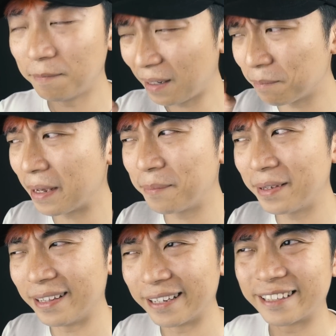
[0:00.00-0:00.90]
but
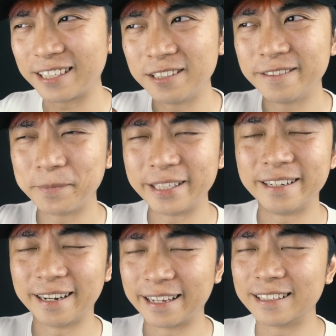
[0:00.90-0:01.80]
maybe a little
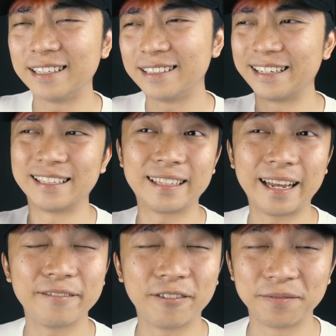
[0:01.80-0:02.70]
bit later than the
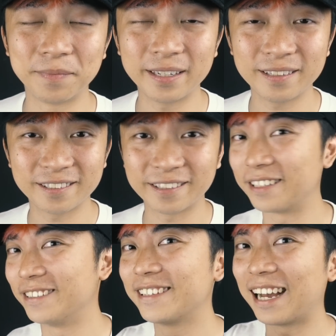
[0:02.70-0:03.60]
10th of May so
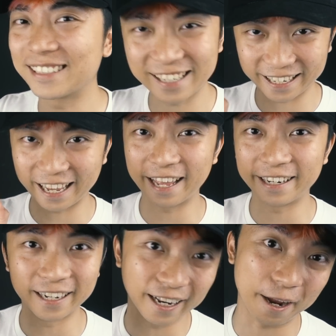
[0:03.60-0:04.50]
that you guys can
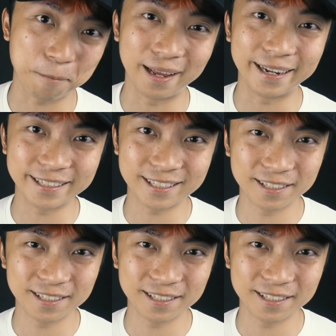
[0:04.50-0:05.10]
get the limelight.